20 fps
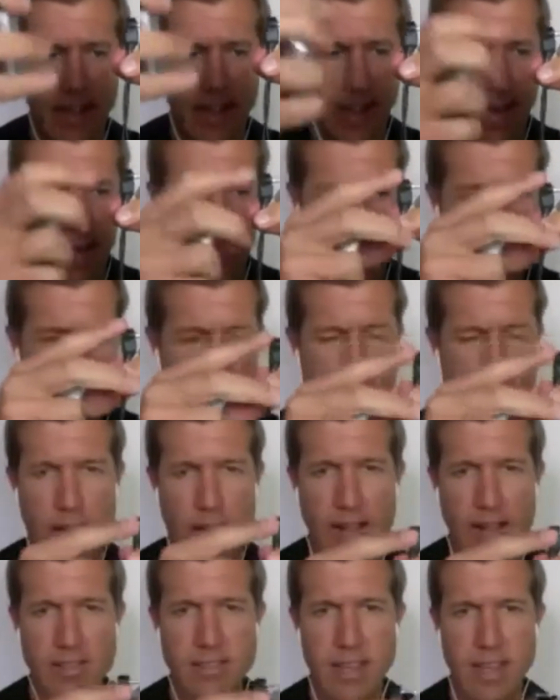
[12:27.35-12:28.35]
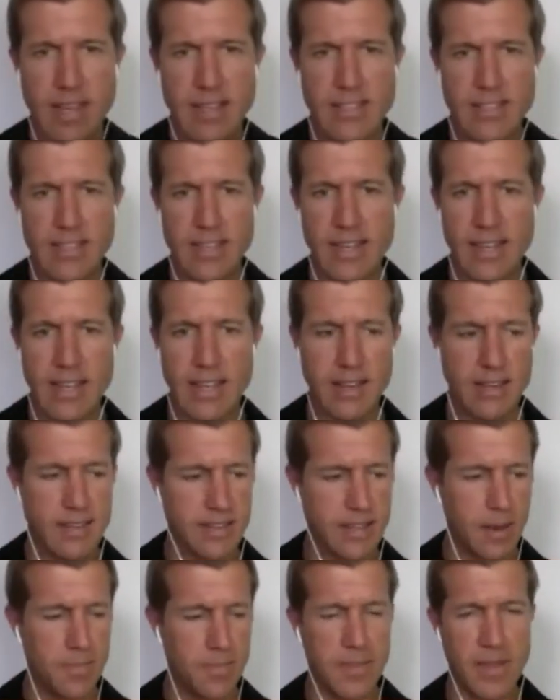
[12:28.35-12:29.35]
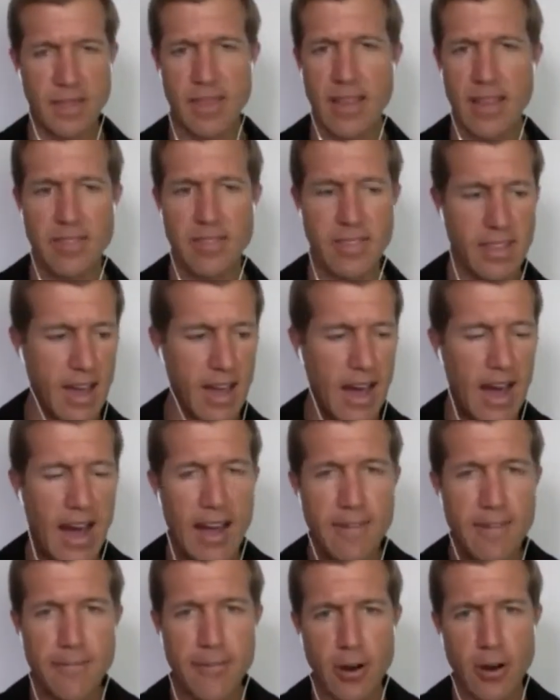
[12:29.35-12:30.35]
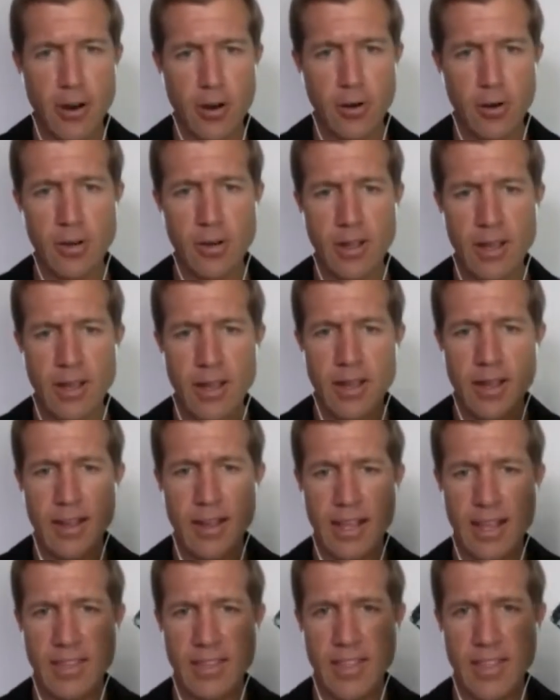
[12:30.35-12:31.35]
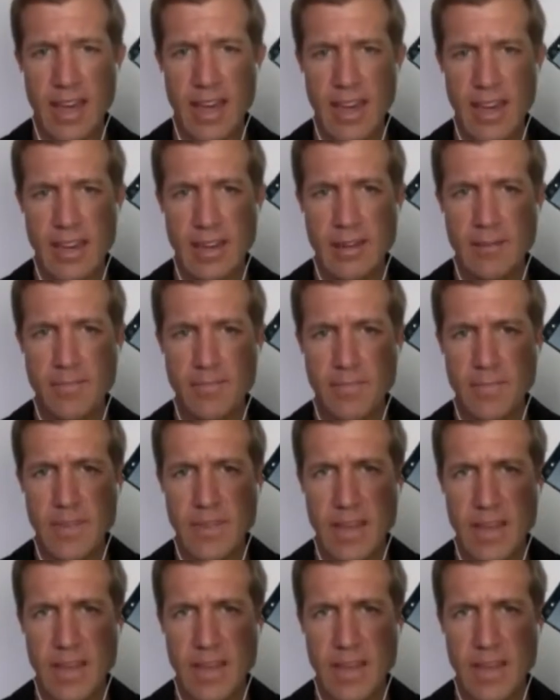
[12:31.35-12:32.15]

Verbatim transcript: and translates it into something that the iPhone can then